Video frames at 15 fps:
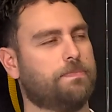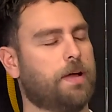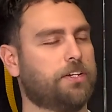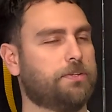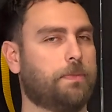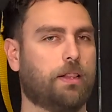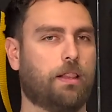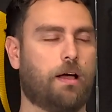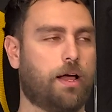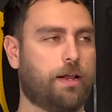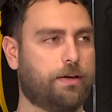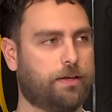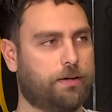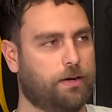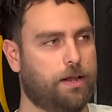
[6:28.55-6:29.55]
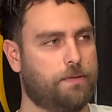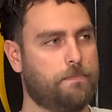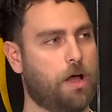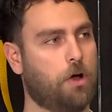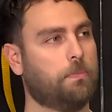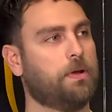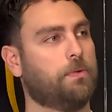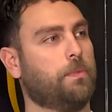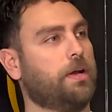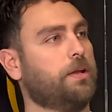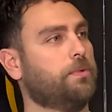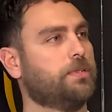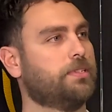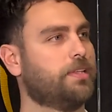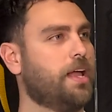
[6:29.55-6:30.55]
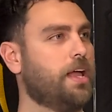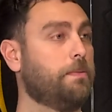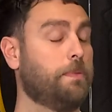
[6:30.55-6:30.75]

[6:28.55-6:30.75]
much maligned at Melbourne when he was there,